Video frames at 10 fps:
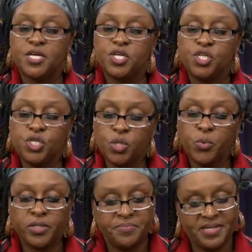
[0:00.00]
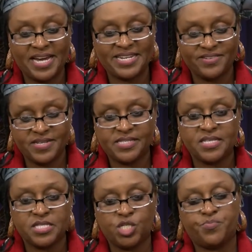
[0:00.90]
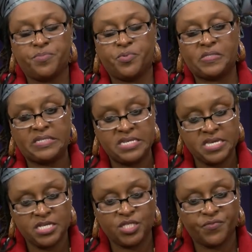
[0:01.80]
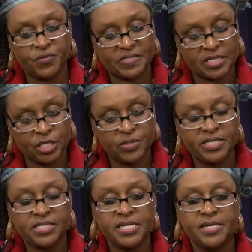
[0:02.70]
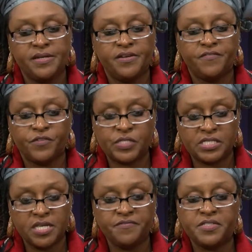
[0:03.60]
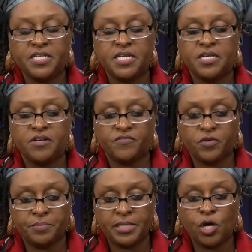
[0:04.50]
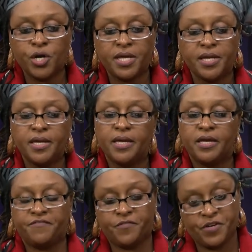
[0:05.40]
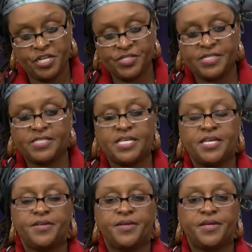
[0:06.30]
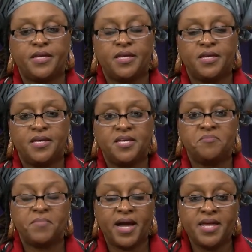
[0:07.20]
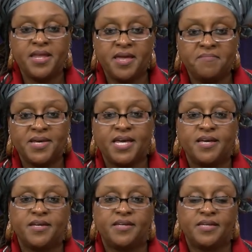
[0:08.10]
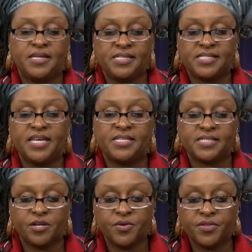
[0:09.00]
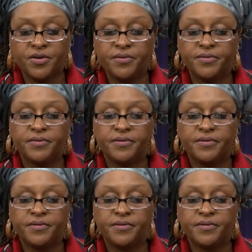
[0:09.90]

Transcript: you will be addressing these people's needs for security, for safety, for belonging, and for agency. My name is Esther Ngotho,